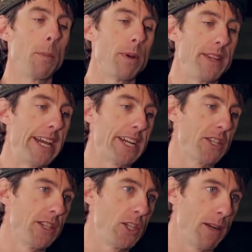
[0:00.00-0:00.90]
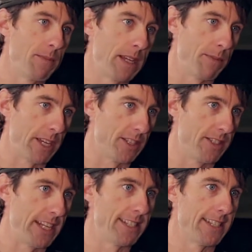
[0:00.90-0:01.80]
But they actually jumped up the
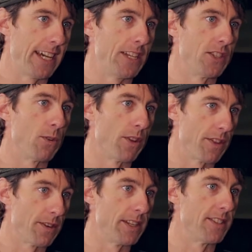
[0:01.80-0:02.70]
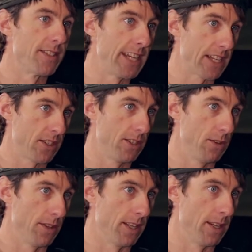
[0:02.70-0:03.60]
cassette size to a
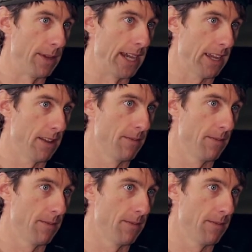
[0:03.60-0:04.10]
36-tooth in the back.